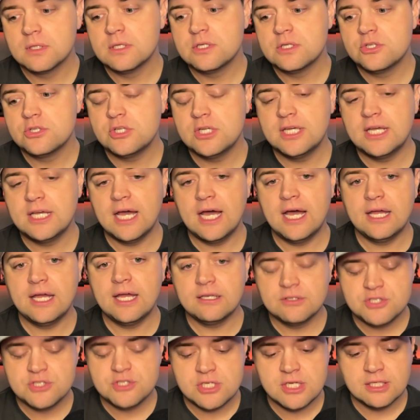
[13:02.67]
She
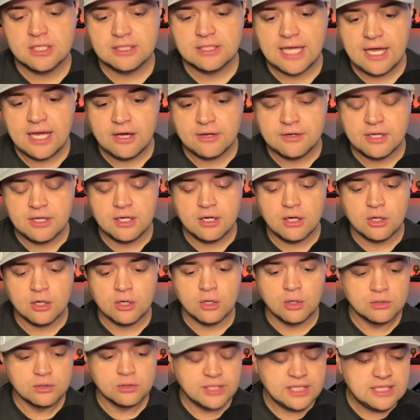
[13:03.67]
allowed a
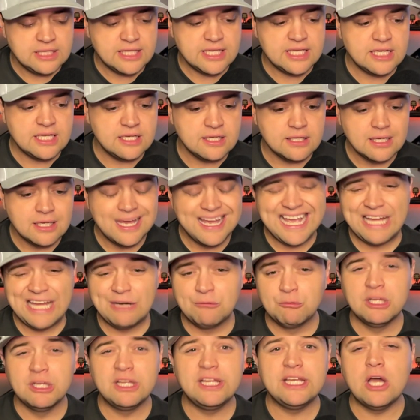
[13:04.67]
early lead. And
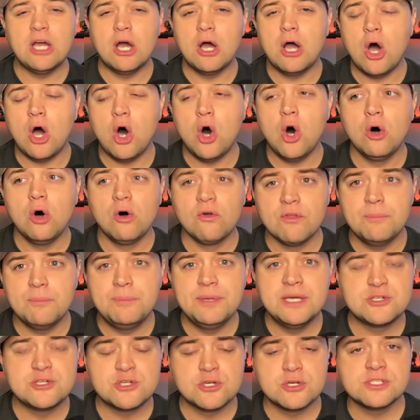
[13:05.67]
really all the
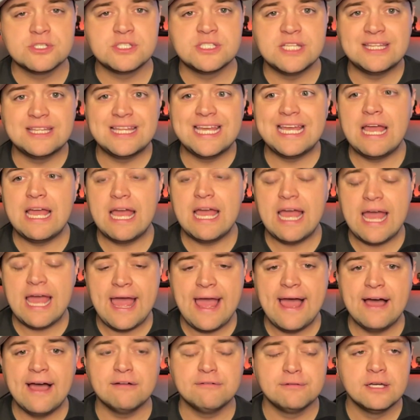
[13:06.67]
pitchers that they
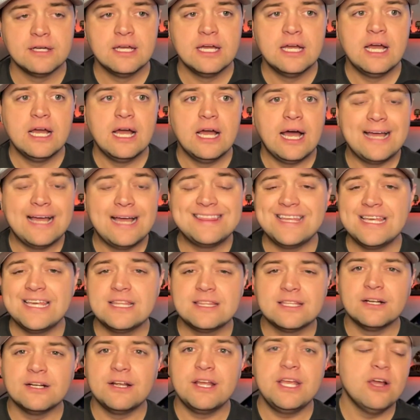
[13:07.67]
have, I
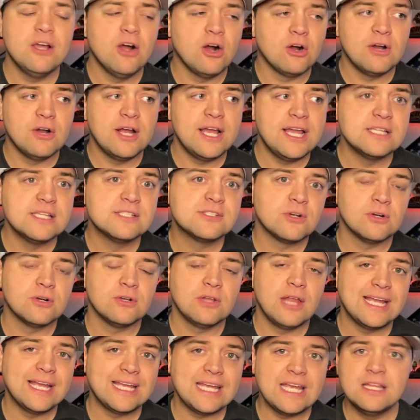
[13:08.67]
think their ERAs
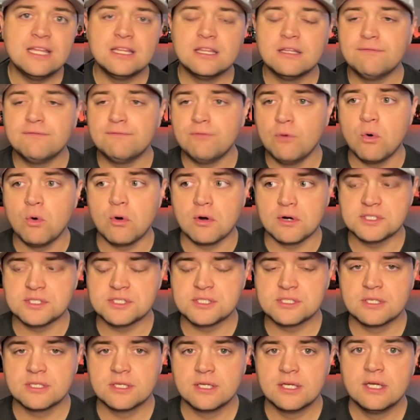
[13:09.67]
are like in the
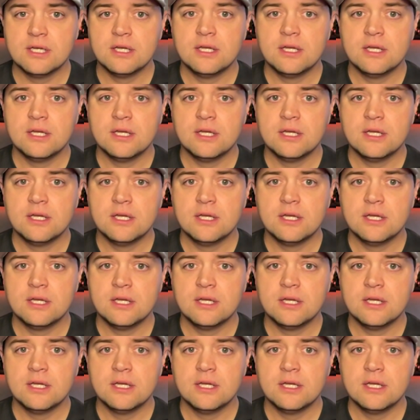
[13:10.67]
4s.